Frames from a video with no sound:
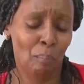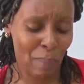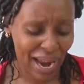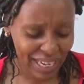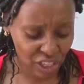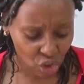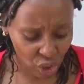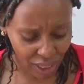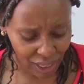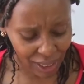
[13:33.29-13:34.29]

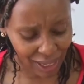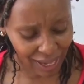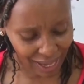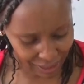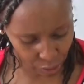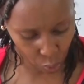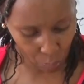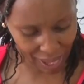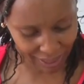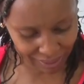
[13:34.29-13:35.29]
managing
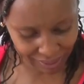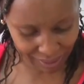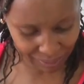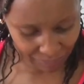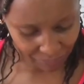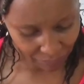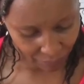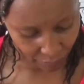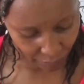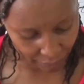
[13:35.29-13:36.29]
customers.
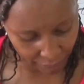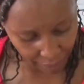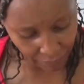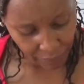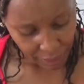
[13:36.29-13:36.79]
Okay?